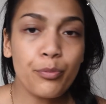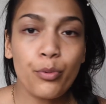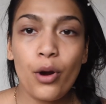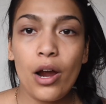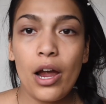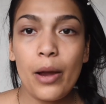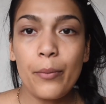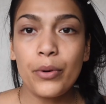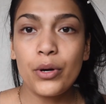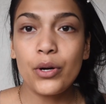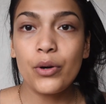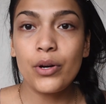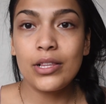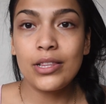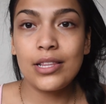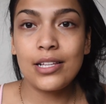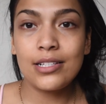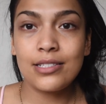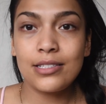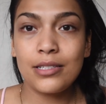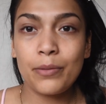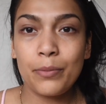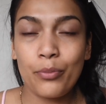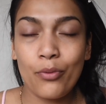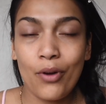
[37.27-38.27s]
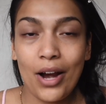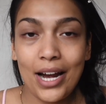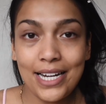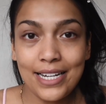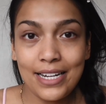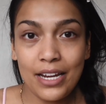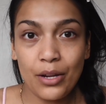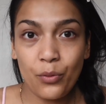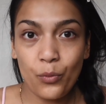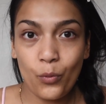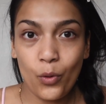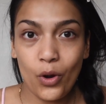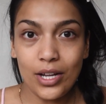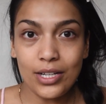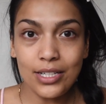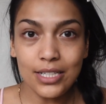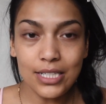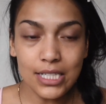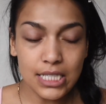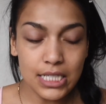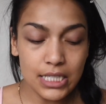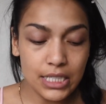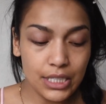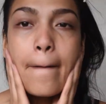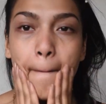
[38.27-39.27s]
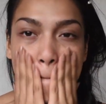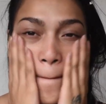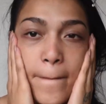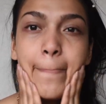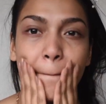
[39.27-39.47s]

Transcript: primer, and this is the brightening ones.